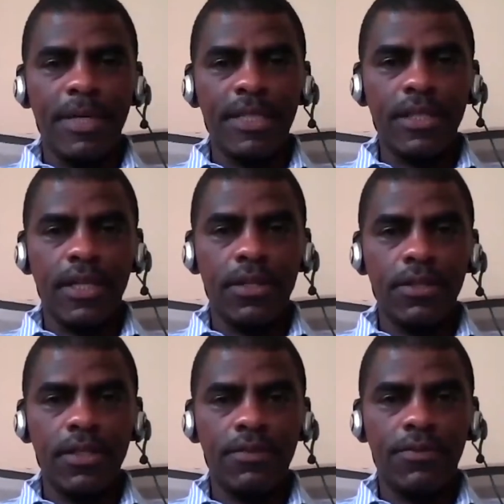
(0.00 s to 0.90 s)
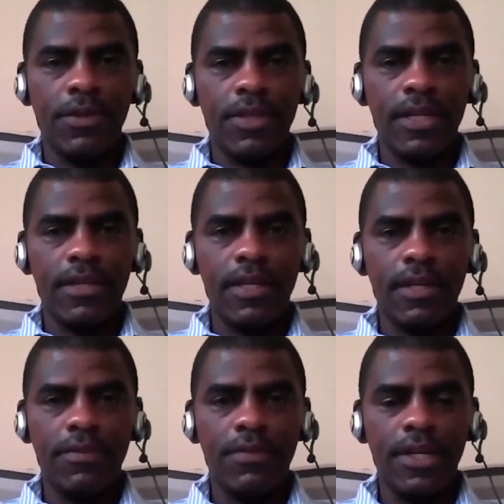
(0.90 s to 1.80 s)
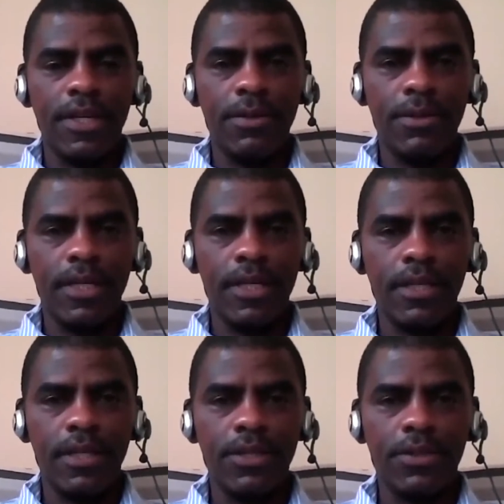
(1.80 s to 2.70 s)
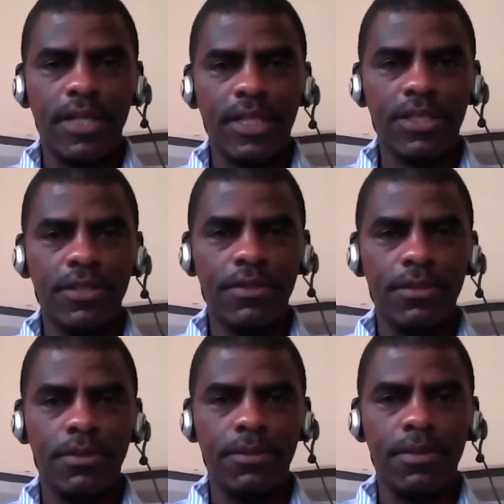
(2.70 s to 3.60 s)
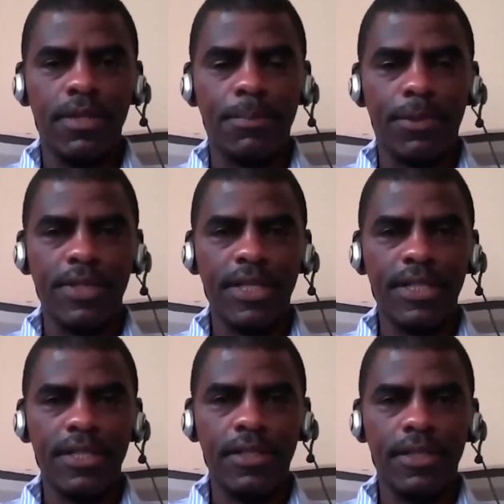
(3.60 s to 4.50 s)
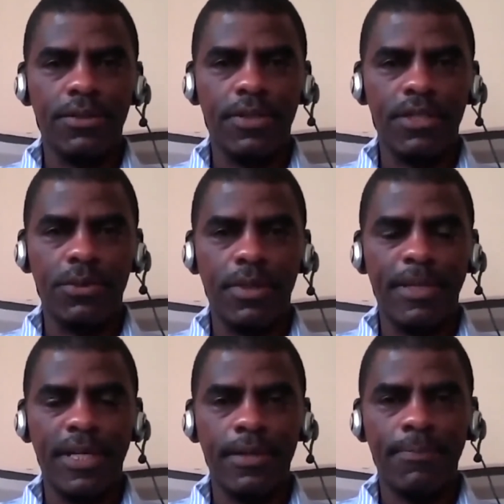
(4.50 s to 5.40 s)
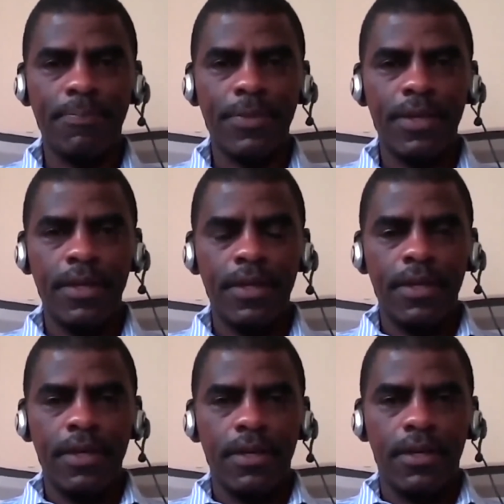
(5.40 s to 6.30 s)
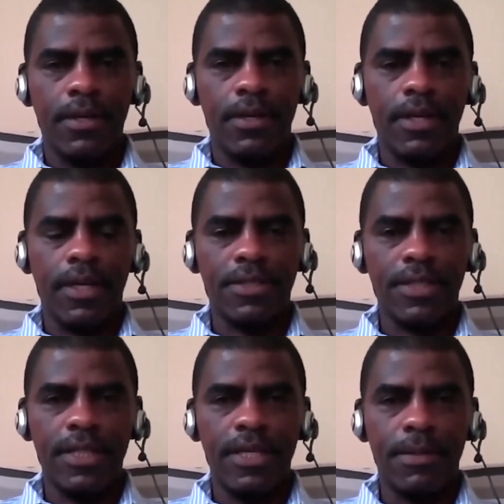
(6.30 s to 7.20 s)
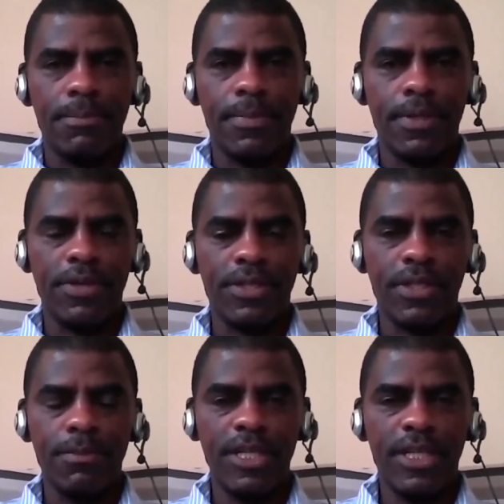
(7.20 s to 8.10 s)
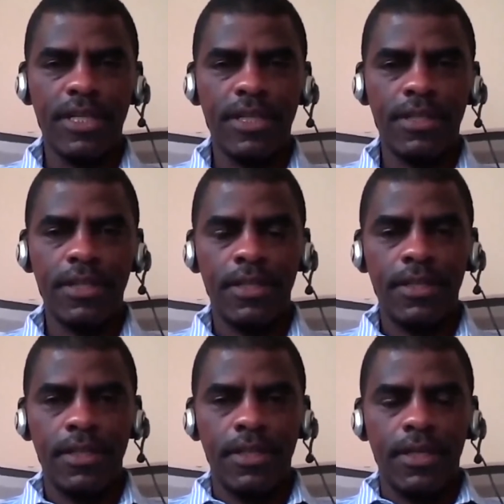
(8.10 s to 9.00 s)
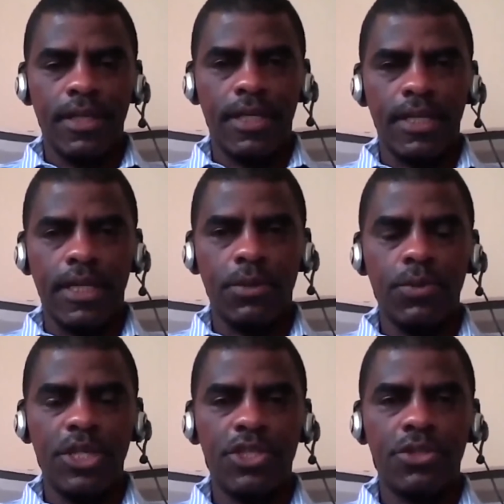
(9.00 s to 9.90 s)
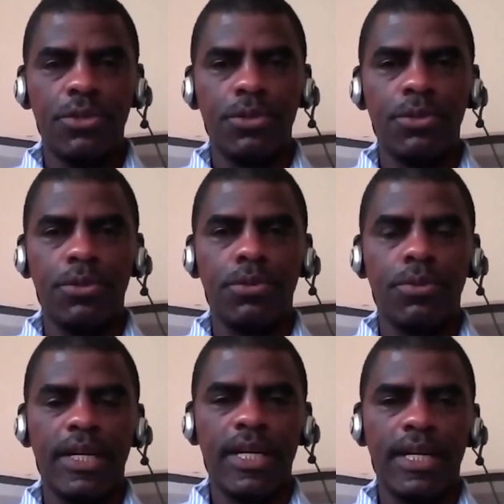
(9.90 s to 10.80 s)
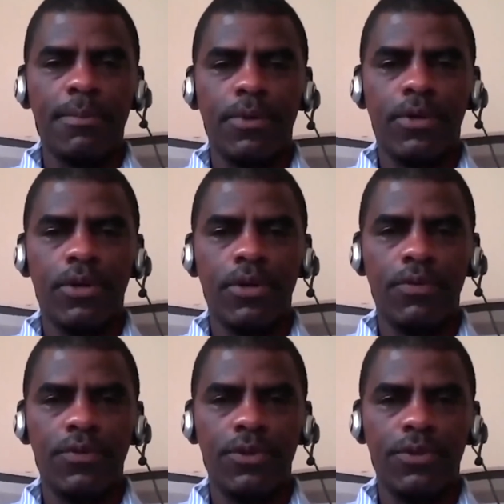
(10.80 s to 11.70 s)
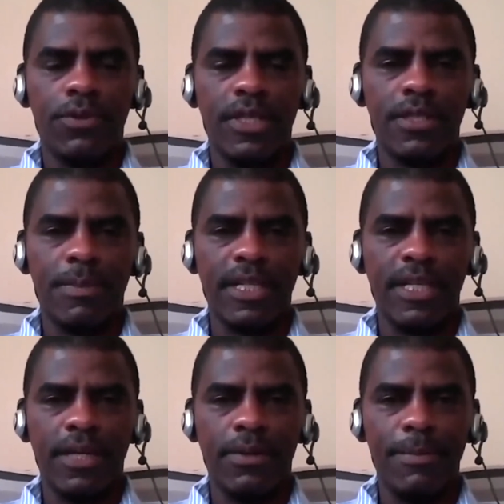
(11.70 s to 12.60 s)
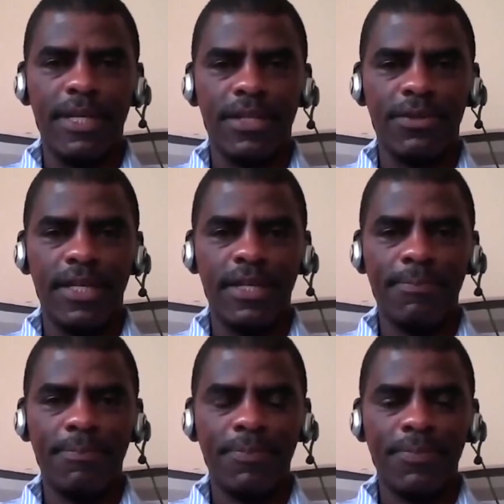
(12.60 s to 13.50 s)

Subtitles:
much, Arnold, for that very good introduction to the project and to this webinar. As said, I'm Richard Mwita, and I would wish to welcome all of you to this particular webinar today.